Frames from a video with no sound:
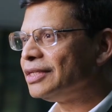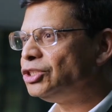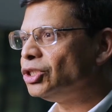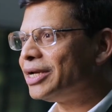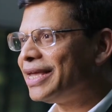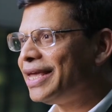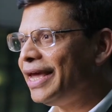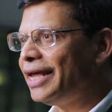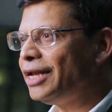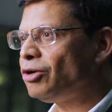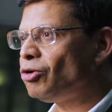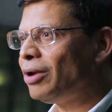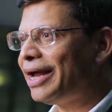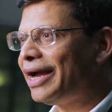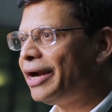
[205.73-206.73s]
to gain
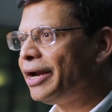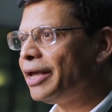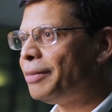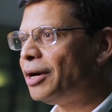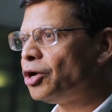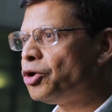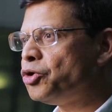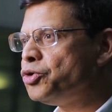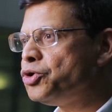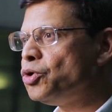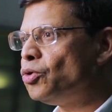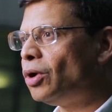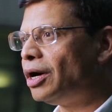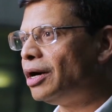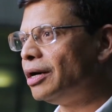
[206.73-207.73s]
clarity about who
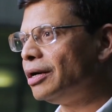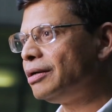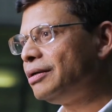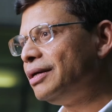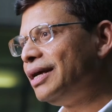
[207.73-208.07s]
you are